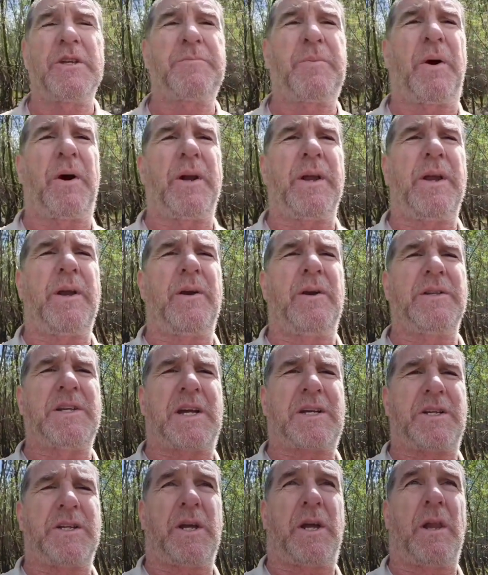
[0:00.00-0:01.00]
part here is
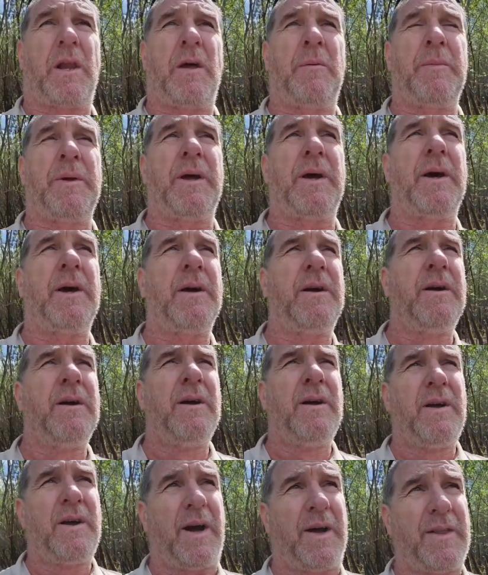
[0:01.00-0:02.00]
actually the Columbia,
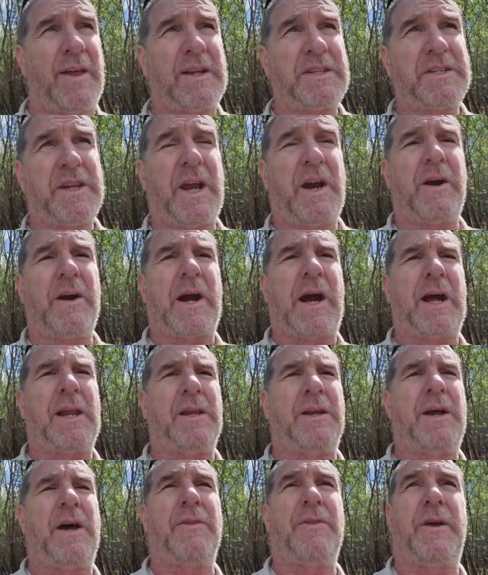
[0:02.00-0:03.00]
and that's Gary
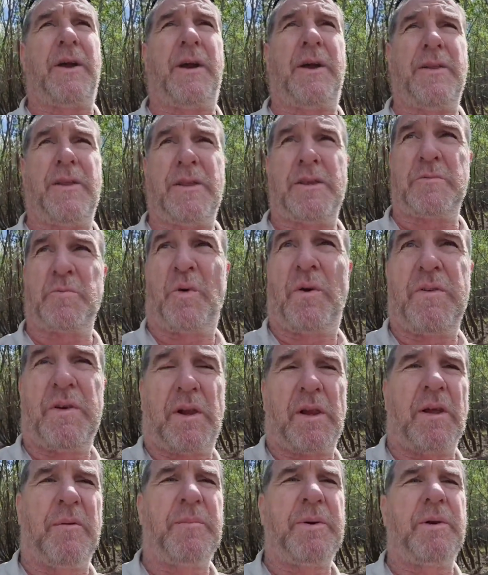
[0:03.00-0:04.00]
Island out there, and then there's more of the
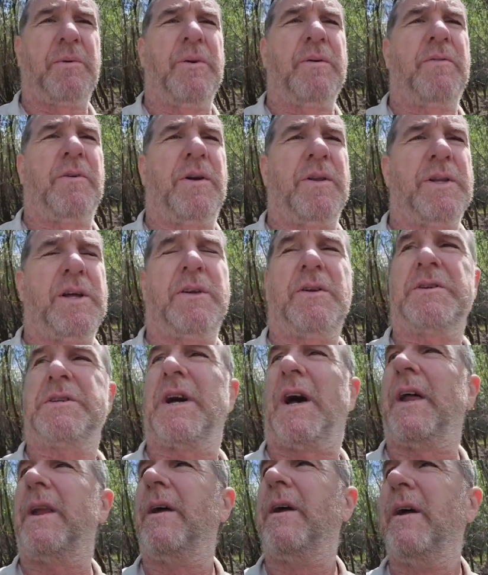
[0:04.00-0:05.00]
Columbia River on the other
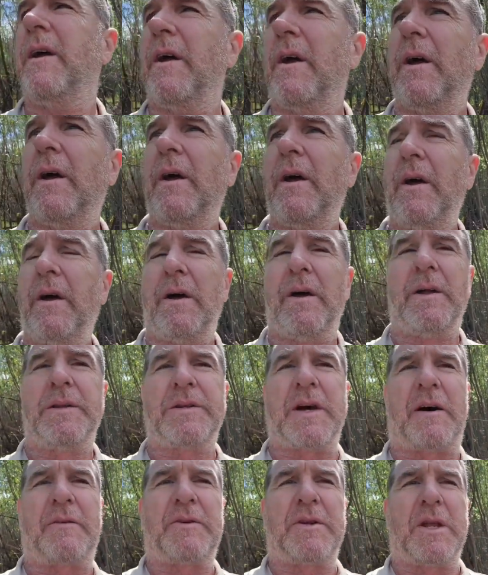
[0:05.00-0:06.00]
side. It's
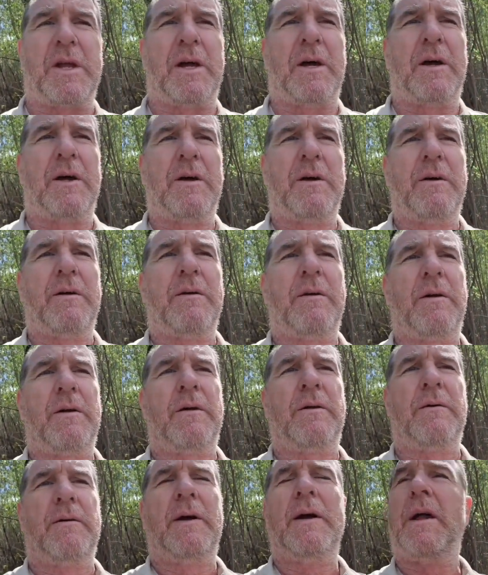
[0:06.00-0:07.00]
off to the
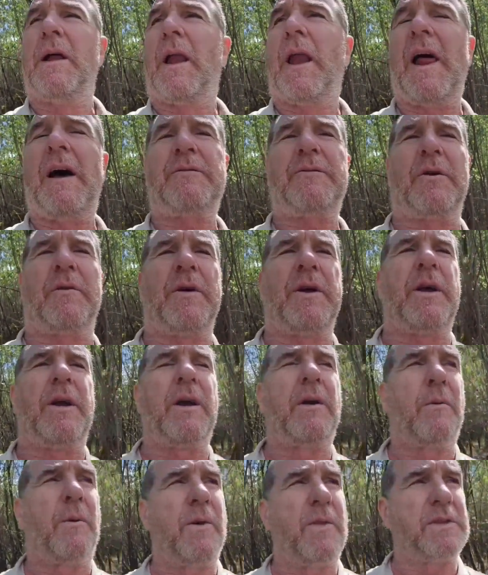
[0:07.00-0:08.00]
left over
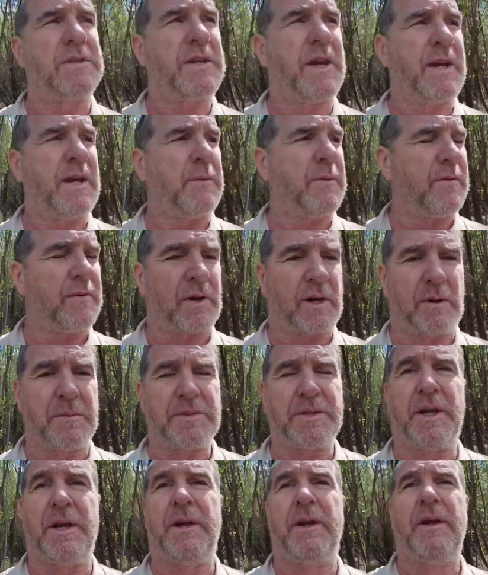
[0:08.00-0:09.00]
here where the Sandy River comes
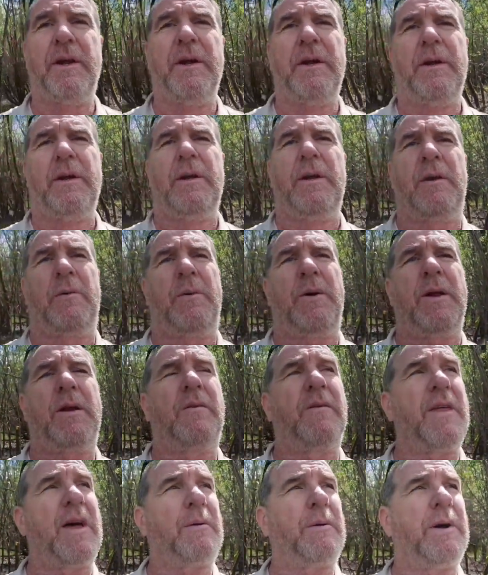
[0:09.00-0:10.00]
in. We'll head
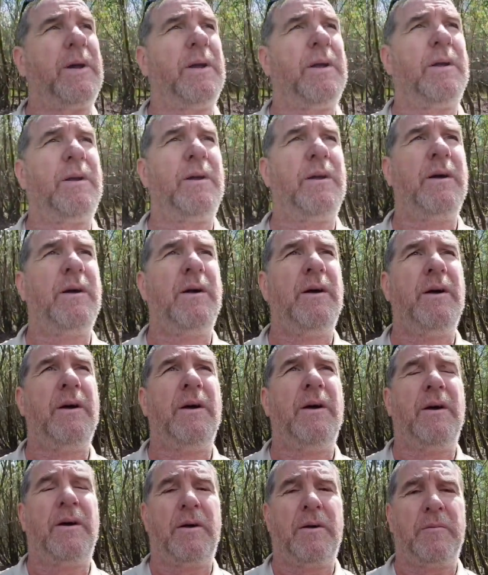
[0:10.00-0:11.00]
over that way.
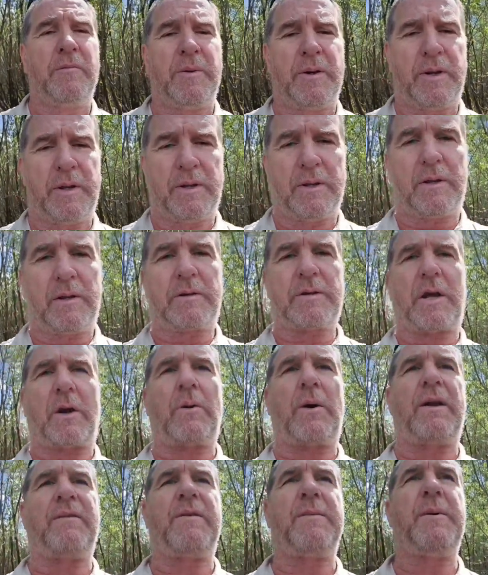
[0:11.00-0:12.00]
But it looks like
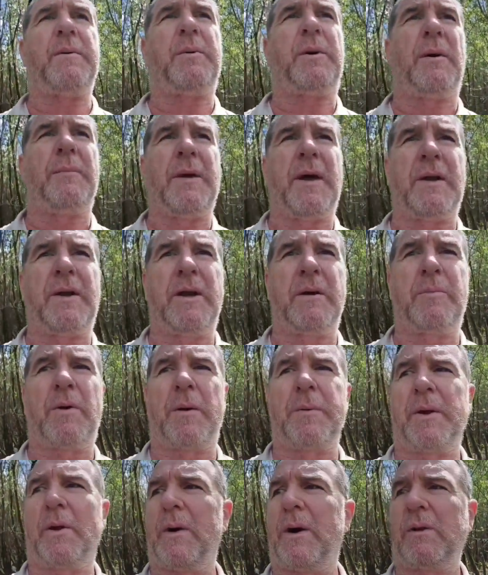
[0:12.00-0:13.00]
quite a few people come down here,
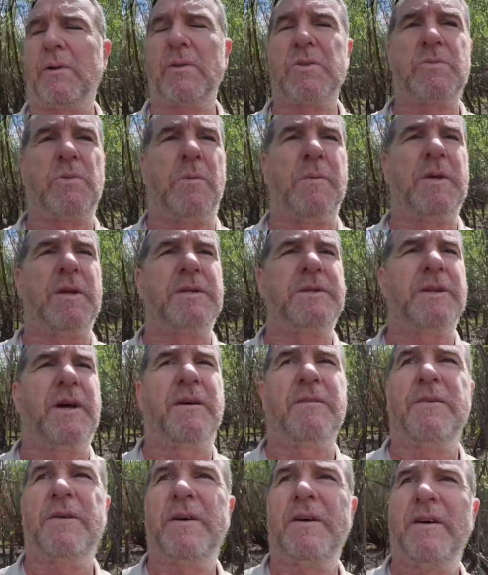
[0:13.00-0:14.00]
probably go out and go swimming and
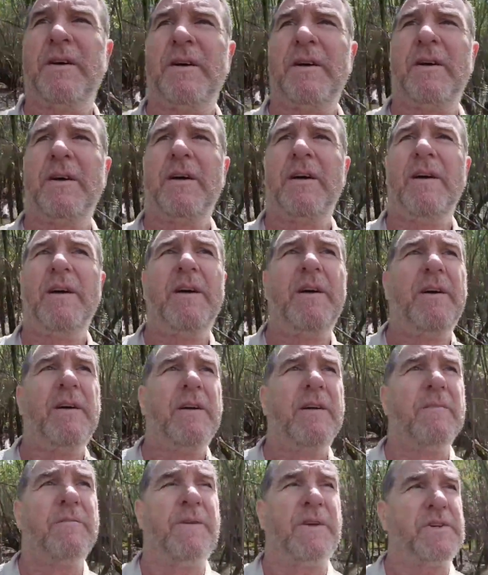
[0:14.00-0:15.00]
stuff.
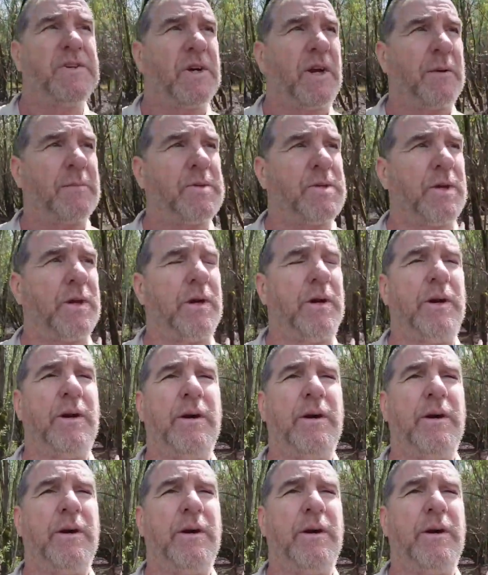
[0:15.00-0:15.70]
Fishing, I'm sure.